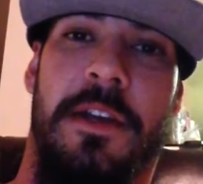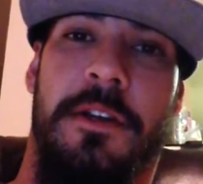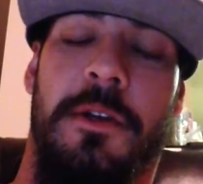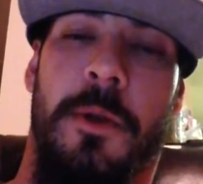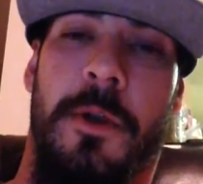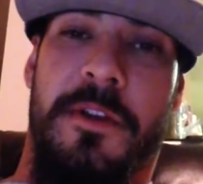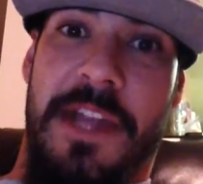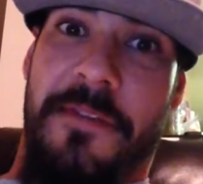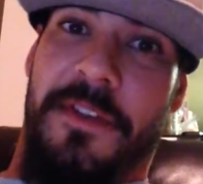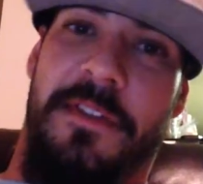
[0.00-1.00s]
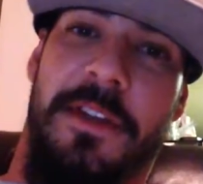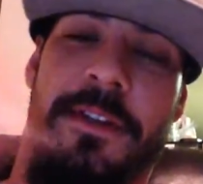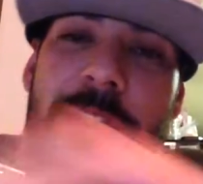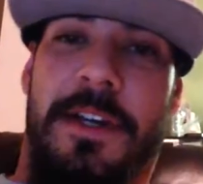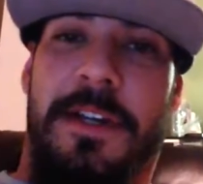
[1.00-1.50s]
a caloric
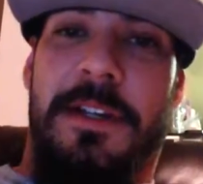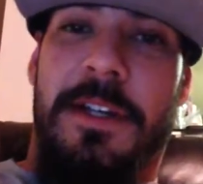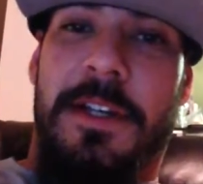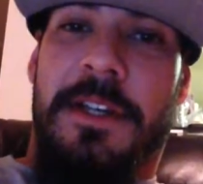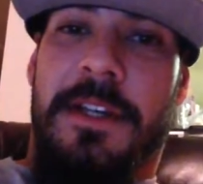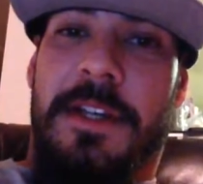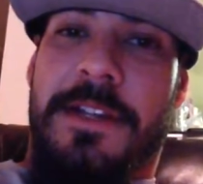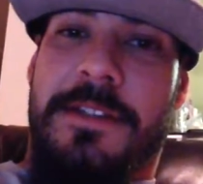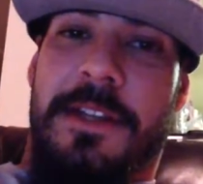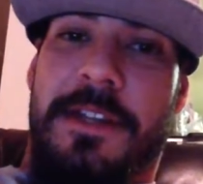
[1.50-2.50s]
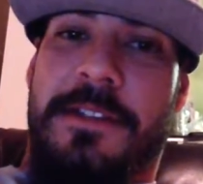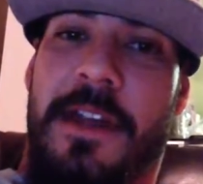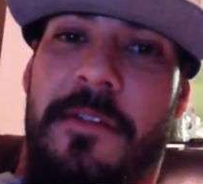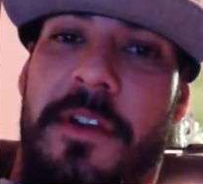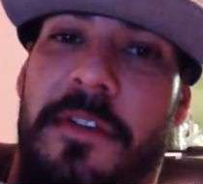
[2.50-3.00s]
deficit. It's
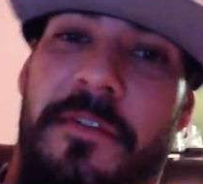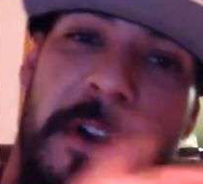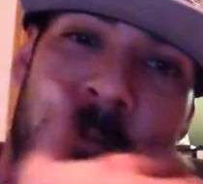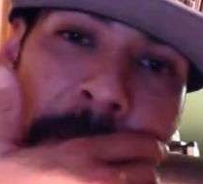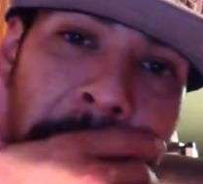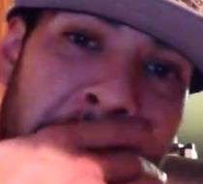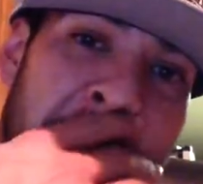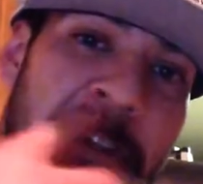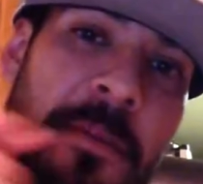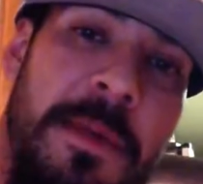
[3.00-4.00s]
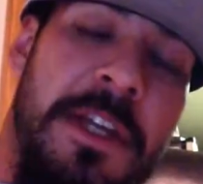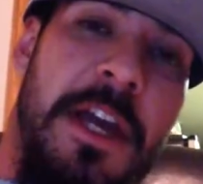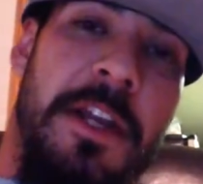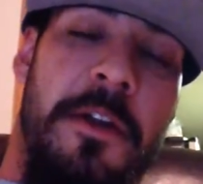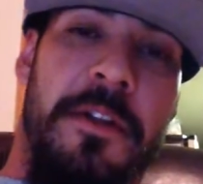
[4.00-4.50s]
not very fun for me to be
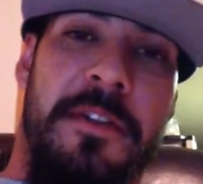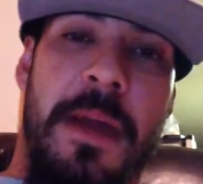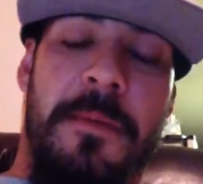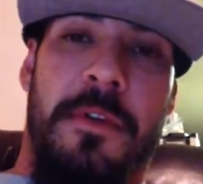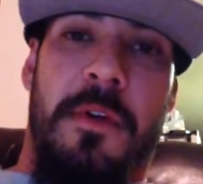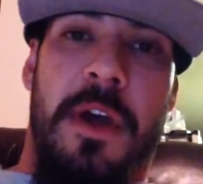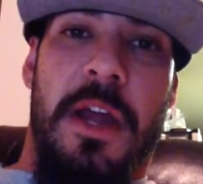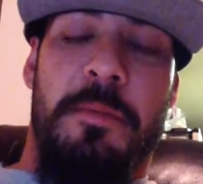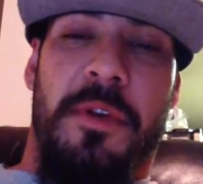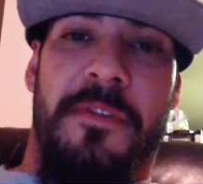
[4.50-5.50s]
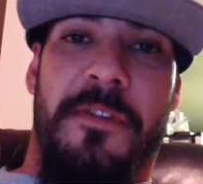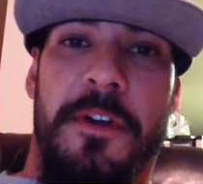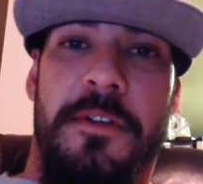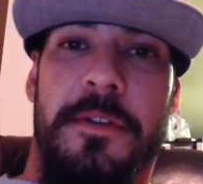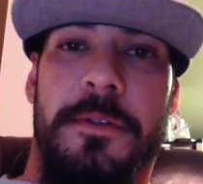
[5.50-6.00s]
cutting all the time. So I
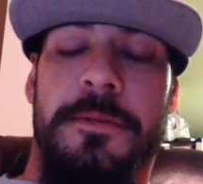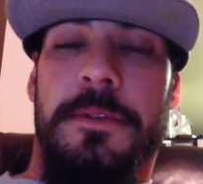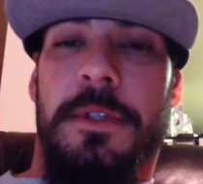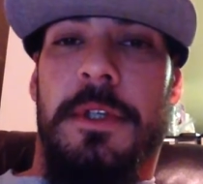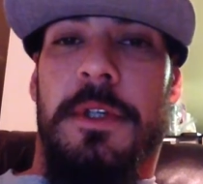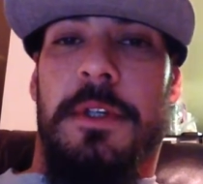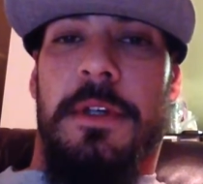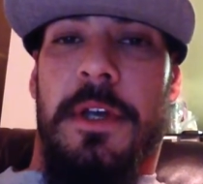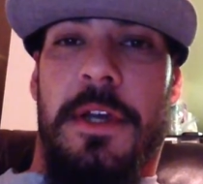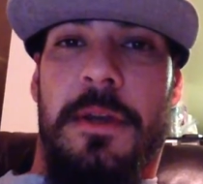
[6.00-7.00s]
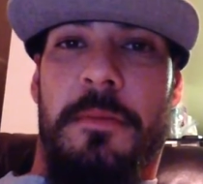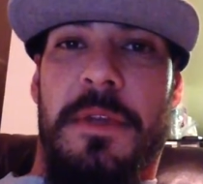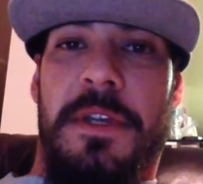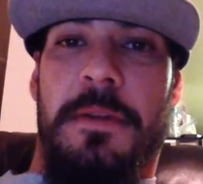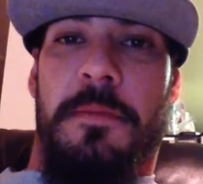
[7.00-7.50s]
prefer to
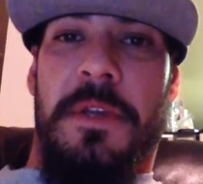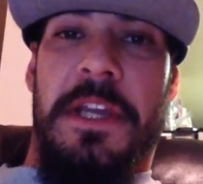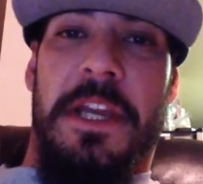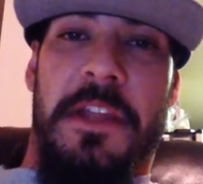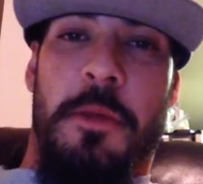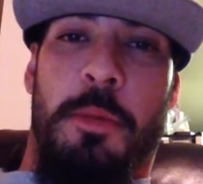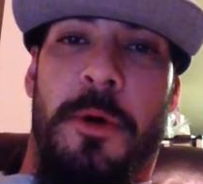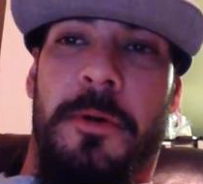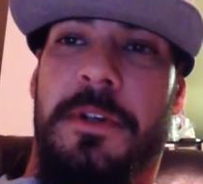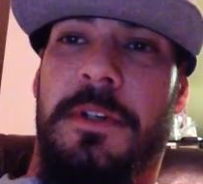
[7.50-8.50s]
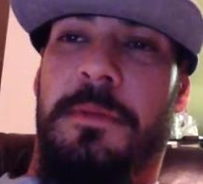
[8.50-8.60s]
be eating in the bulk.